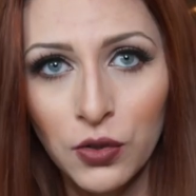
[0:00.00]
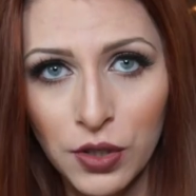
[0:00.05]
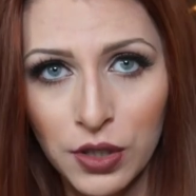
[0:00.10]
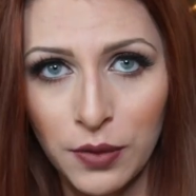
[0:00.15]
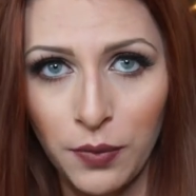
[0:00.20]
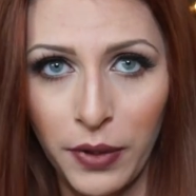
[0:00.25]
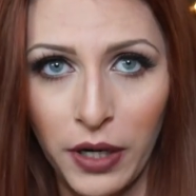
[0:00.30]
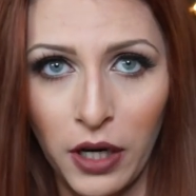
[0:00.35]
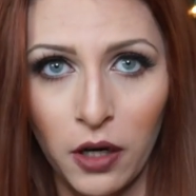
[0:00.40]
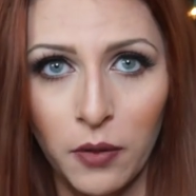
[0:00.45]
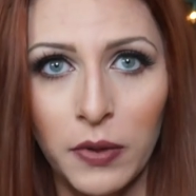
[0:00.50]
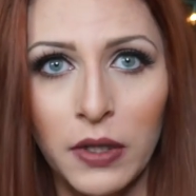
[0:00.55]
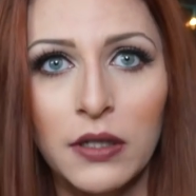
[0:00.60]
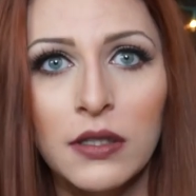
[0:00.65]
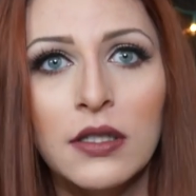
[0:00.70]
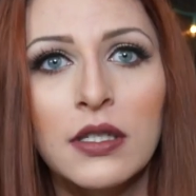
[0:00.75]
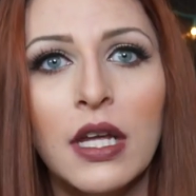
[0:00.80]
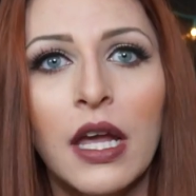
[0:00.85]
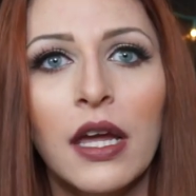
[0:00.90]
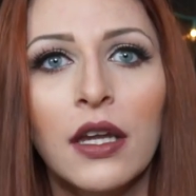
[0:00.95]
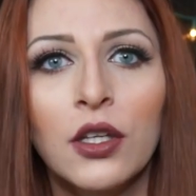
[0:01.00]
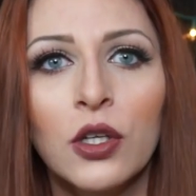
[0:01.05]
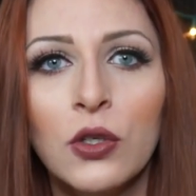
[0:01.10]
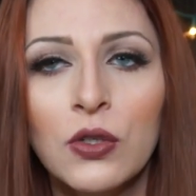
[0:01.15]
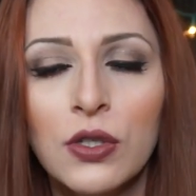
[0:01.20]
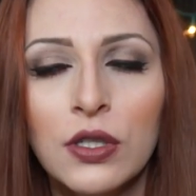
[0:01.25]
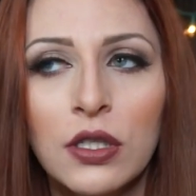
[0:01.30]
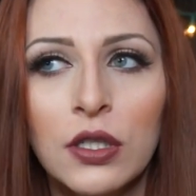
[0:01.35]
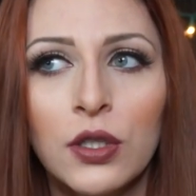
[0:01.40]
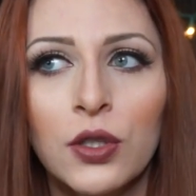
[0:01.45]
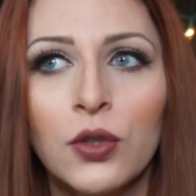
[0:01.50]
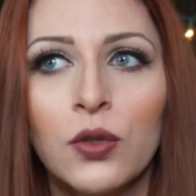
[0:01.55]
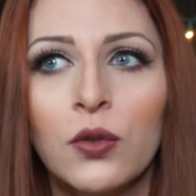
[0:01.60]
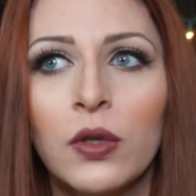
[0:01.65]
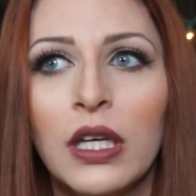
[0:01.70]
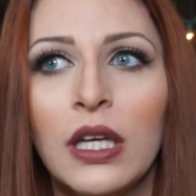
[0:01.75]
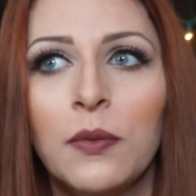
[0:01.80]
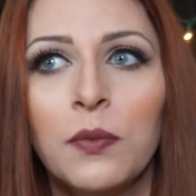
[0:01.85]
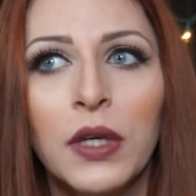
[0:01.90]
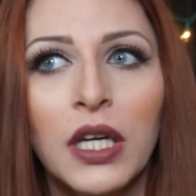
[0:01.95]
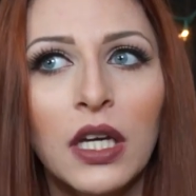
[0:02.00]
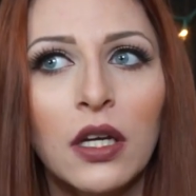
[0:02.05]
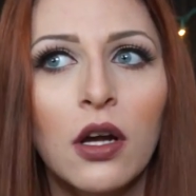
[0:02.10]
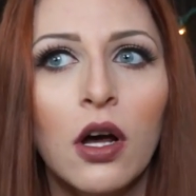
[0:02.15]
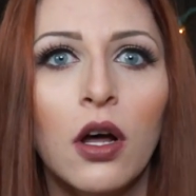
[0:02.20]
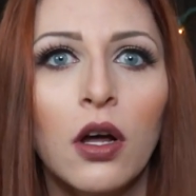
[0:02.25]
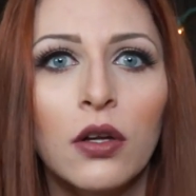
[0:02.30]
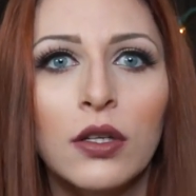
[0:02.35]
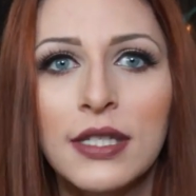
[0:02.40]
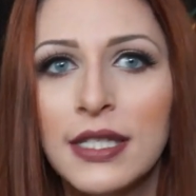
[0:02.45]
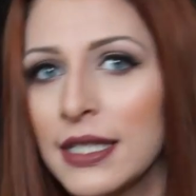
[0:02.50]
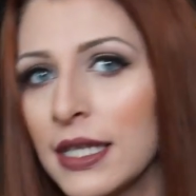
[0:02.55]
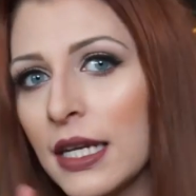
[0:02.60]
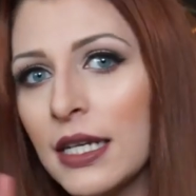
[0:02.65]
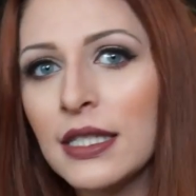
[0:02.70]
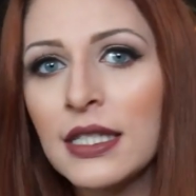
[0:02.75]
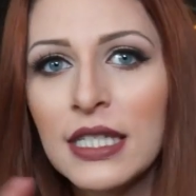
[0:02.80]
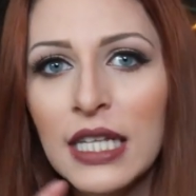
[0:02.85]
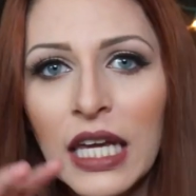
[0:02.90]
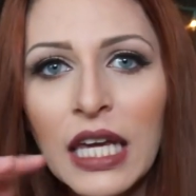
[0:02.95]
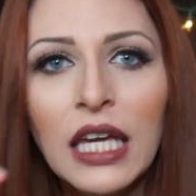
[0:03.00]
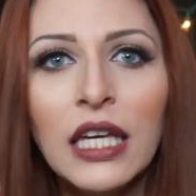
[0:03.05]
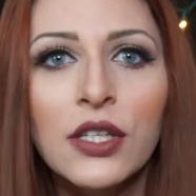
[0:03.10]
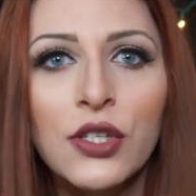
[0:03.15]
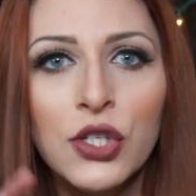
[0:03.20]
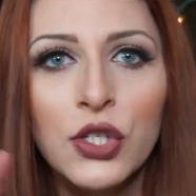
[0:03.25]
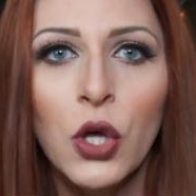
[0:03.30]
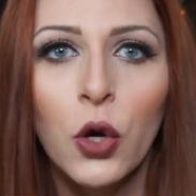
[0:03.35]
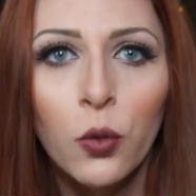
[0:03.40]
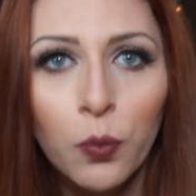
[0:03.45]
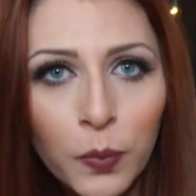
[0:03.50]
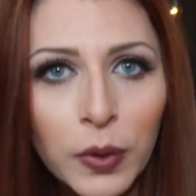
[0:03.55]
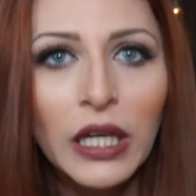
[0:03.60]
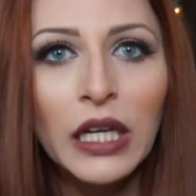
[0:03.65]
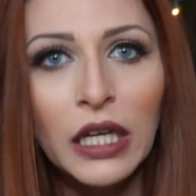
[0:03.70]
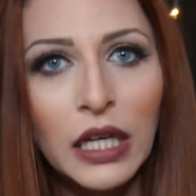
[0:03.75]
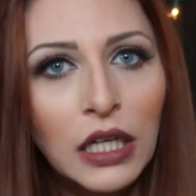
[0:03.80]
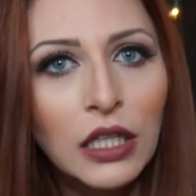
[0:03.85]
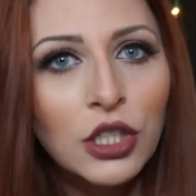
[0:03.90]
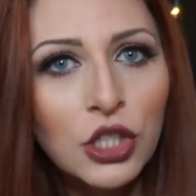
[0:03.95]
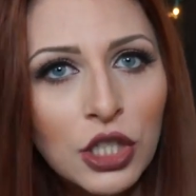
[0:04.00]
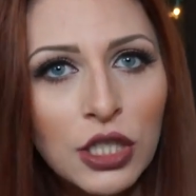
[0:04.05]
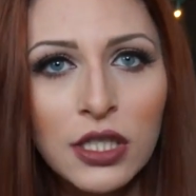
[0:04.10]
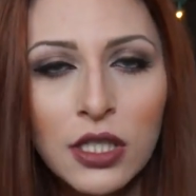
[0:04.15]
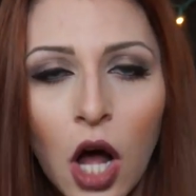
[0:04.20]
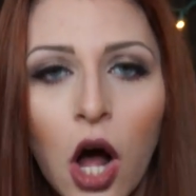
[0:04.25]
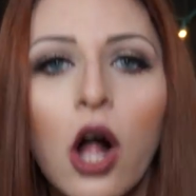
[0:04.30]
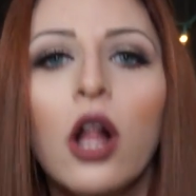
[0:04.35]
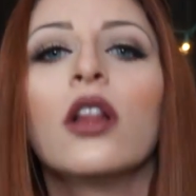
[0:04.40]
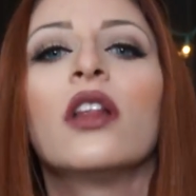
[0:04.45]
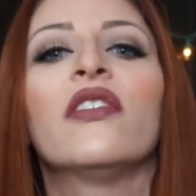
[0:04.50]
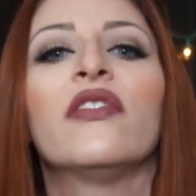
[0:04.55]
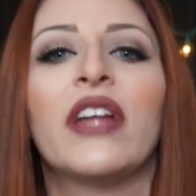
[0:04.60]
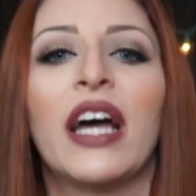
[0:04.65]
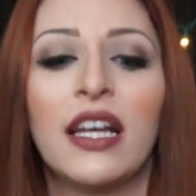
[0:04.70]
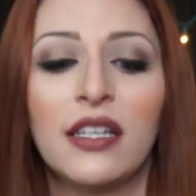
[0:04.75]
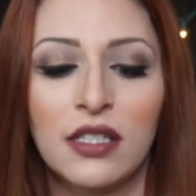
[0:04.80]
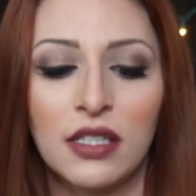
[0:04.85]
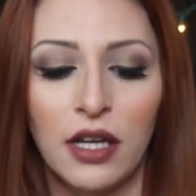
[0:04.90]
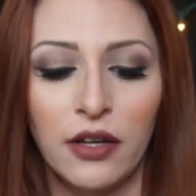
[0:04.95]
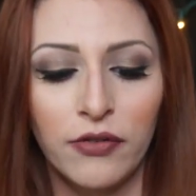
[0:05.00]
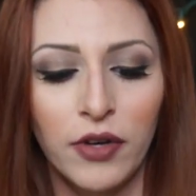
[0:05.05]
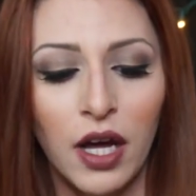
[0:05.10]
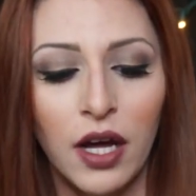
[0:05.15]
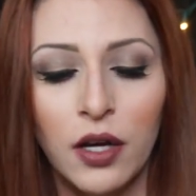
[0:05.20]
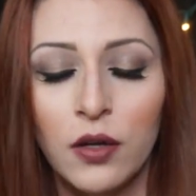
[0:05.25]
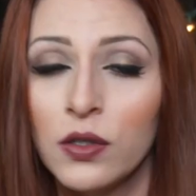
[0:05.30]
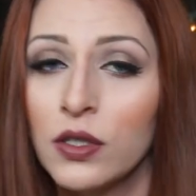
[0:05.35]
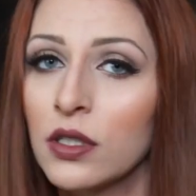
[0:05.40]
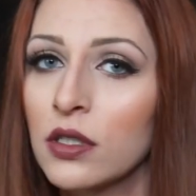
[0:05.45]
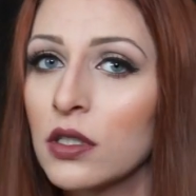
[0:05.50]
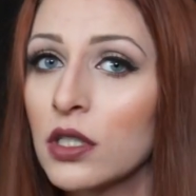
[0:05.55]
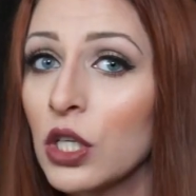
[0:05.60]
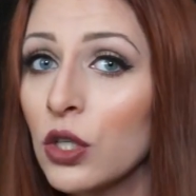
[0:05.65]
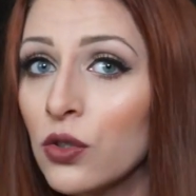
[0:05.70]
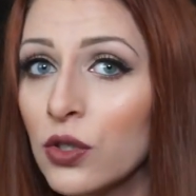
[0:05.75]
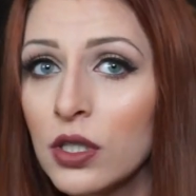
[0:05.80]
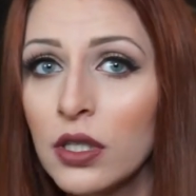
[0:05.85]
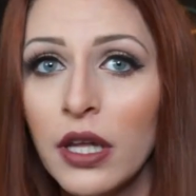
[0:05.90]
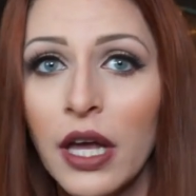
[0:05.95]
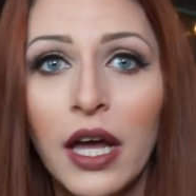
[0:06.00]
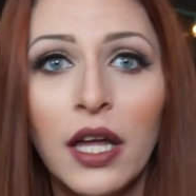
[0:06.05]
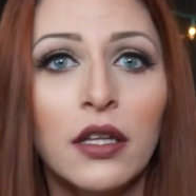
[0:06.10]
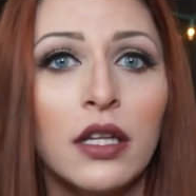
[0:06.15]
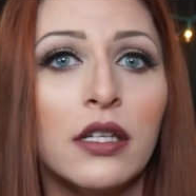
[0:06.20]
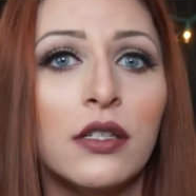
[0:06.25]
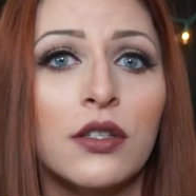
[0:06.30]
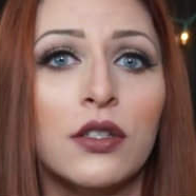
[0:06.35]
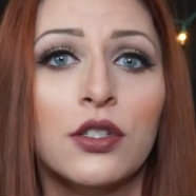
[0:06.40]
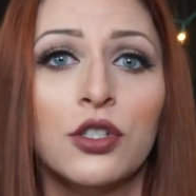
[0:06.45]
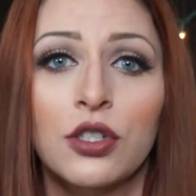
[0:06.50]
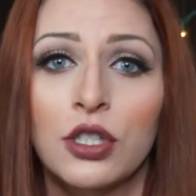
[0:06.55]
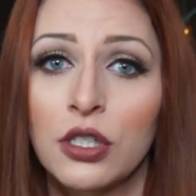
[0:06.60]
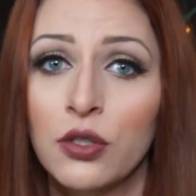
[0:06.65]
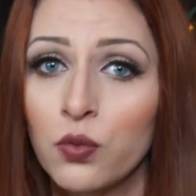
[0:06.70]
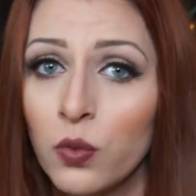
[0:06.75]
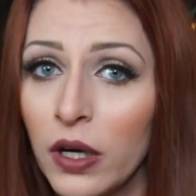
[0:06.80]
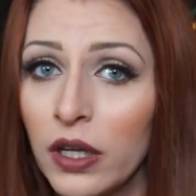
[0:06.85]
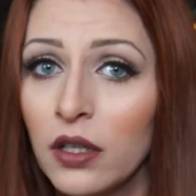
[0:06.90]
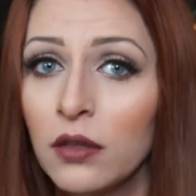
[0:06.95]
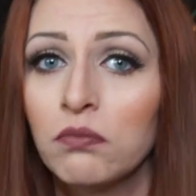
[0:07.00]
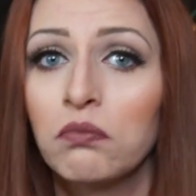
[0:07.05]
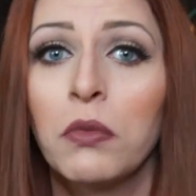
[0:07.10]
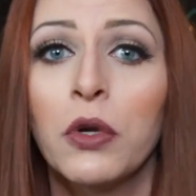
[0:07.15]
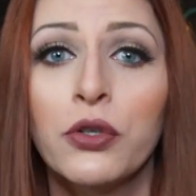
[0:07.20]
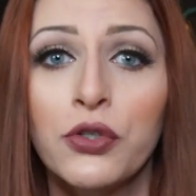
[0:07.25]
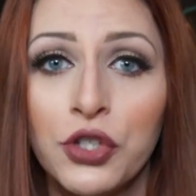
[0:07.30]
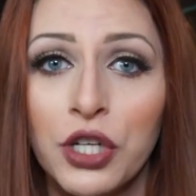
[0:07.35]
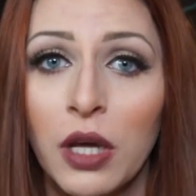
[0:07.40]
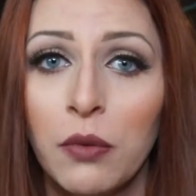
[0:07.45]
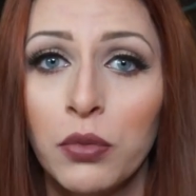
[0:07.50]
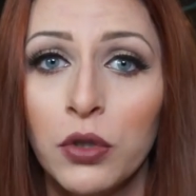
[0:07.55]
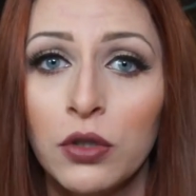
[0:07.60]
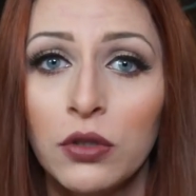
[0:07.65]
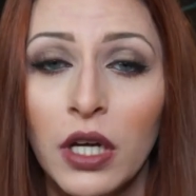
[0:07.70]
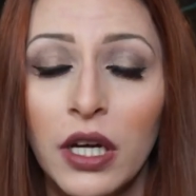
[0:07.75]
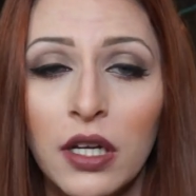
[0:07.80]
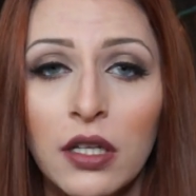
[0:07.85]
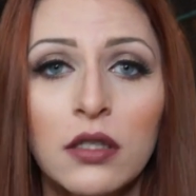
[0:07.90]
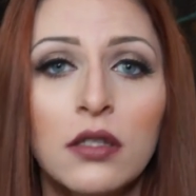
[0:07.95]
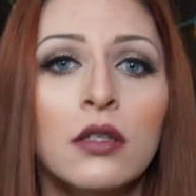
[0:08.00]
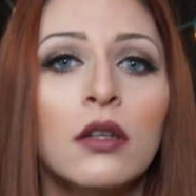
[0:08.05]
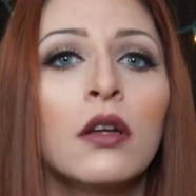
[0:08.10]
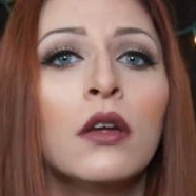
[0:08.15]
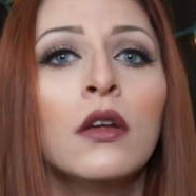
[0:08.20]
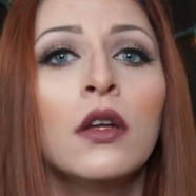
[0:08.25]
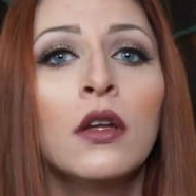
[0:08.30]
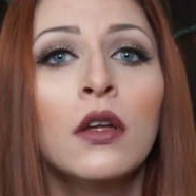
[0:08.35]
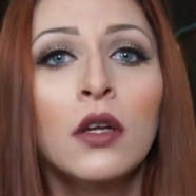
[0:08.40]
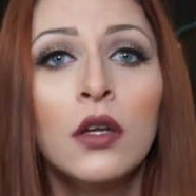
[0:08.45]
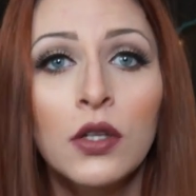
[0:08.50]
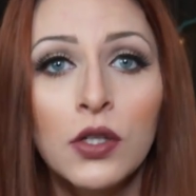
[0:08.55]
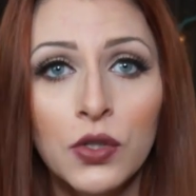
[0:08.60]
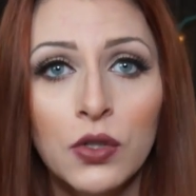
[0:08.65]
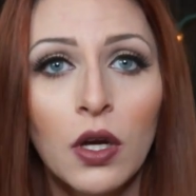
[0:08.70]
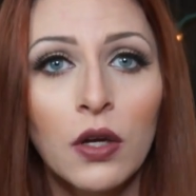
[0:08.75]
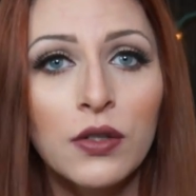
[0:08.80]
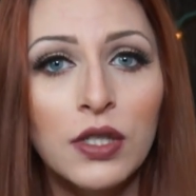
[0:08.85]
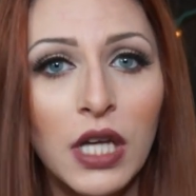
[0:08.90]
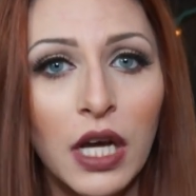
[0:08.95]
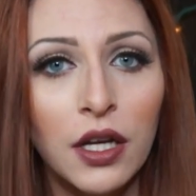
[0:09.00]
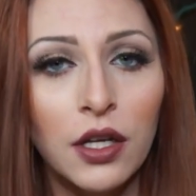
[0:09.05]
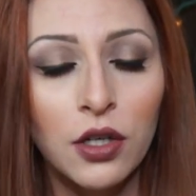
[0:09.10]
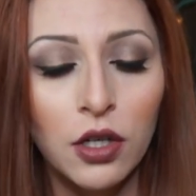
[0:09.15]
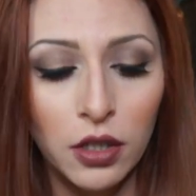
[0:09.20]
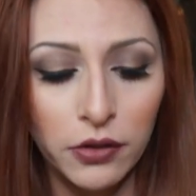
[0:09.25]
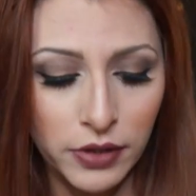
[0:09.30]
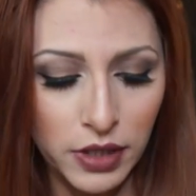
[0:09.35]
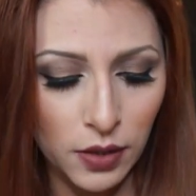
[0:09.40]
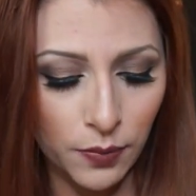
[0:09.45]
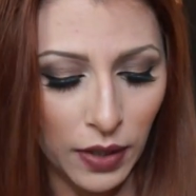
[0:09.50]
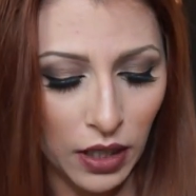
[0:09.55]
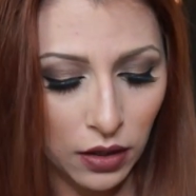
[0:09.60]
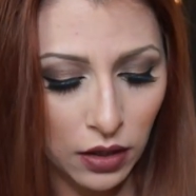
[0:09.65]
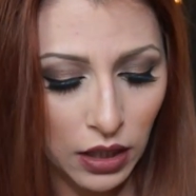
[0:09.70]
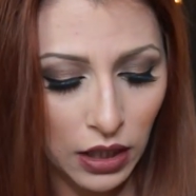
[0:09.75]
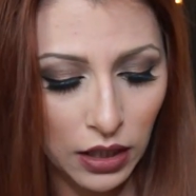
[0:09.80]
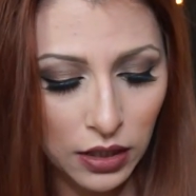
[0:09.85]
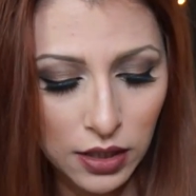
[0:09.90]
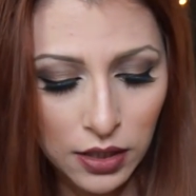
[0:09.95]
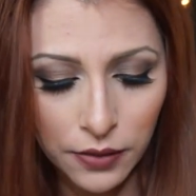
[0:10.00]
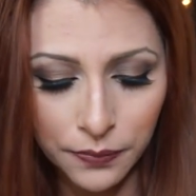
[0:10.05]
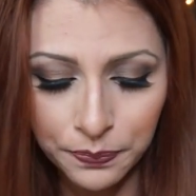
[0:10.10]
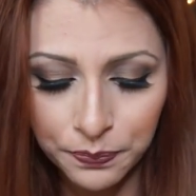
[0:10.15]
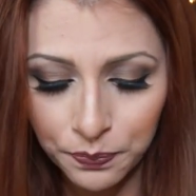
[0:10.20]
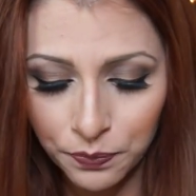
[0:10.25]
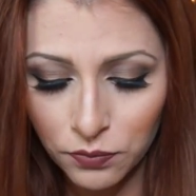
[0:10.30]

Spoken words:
used to parabens and used to it being all sudsy and soapy and just all of that stuff. I was used to that. That's just what most shampoo does. So I was kind of nervous about this.